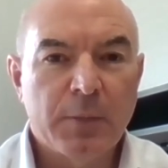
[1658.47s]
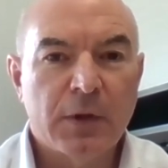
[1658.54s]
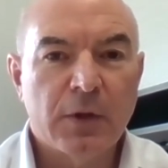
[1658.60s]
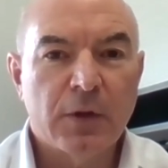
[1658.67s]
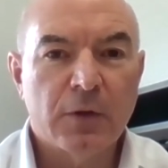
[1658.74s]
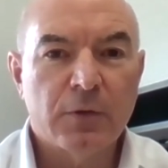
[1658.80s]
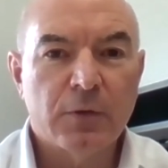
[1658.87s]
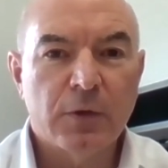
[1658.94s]
and
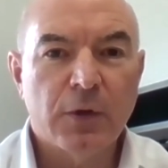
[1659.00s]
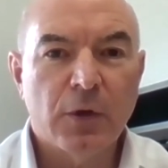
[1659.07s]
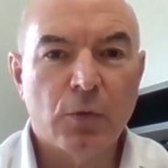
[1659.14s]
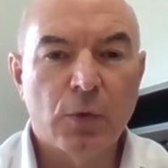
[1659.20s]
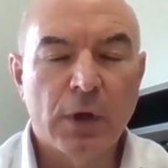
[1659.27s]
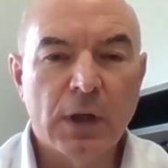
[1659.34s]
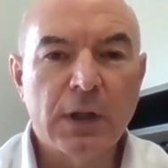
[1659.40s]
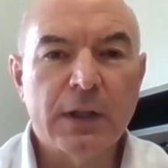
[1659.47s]
they're
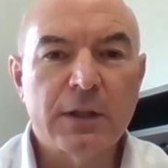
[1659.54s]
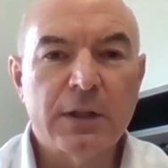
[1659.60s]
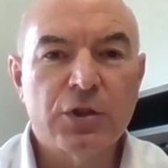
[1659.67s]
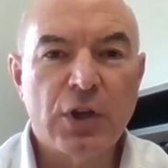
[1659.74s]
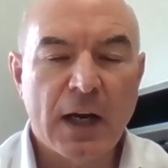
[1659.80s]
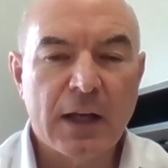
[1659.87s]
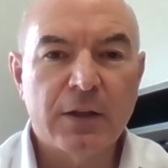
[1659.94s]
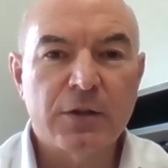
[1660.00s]
really
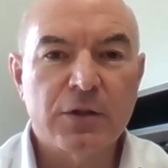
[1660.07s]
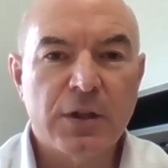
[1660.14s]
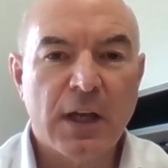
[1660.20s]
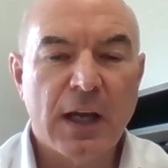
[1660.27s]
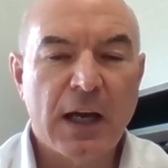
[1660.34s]
challenged to